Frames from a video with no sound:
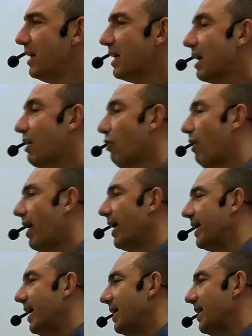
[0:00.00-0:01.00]

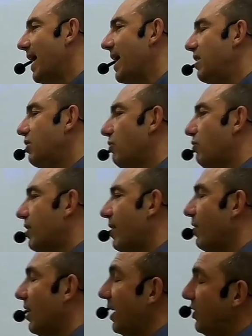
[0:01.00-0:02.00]
cry at the end of
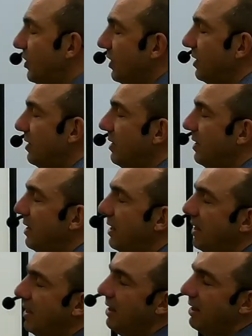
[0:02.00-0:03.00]
Revelation.
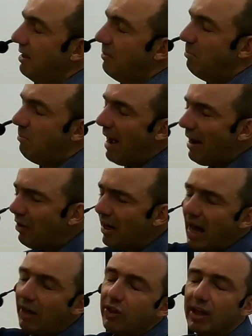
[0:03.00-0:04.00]

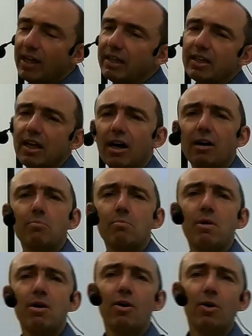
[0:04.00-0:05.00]
Maranatha,
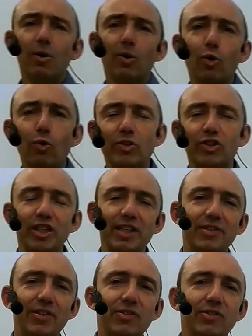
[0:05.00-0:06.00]
come Lord
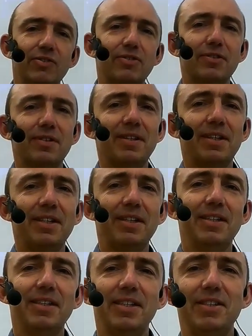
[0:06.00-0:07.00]
Jesus.
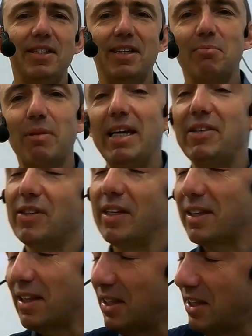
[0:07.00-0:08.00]
Isn't it
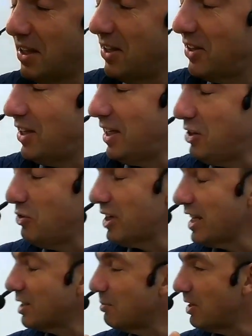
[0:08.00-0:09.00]
amazing that the New
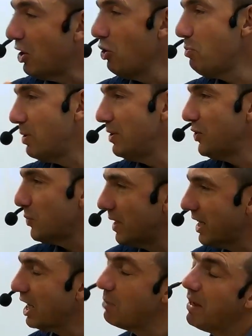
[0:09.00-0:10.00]
Testament opens with
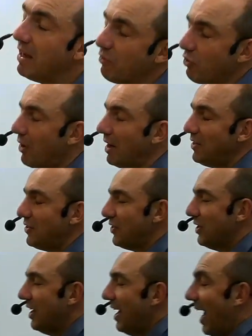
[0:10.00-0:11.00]
the coming of Christ
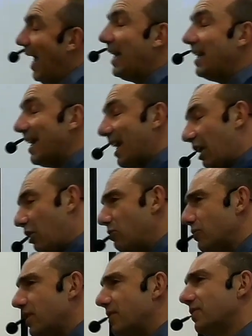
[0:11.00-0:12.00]
and it
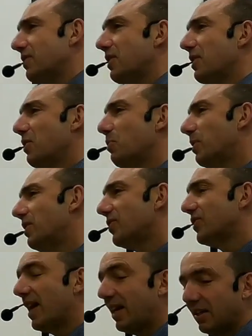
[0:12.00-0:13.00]
closes with the
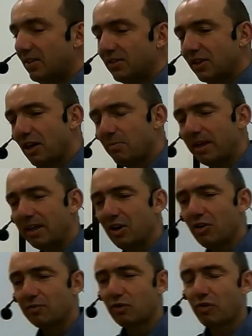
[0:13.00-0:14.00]
second coming
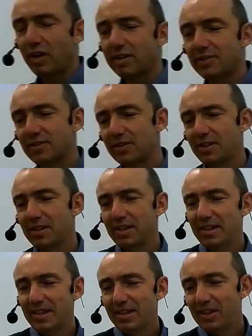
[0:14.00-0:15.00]
of Christ,
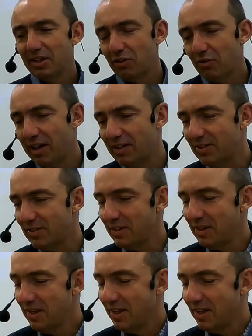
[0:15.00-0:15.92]
the great